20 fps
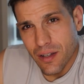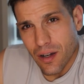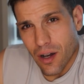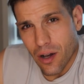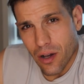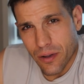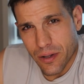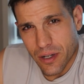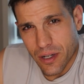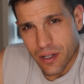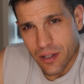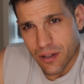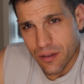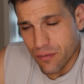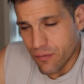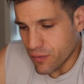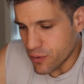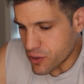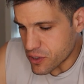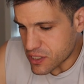All in
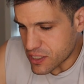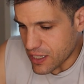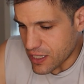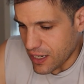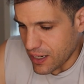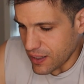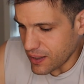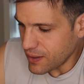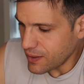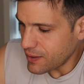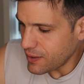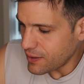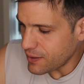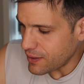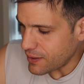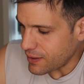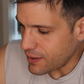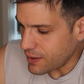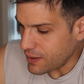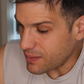all, first day,
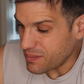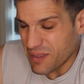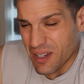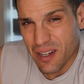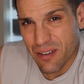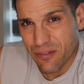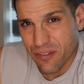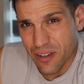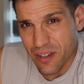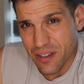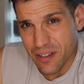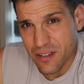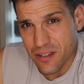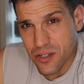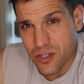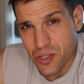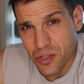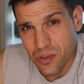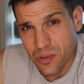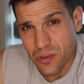I'm not feeling
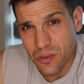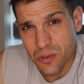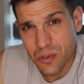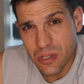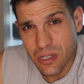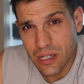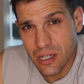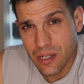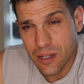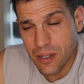too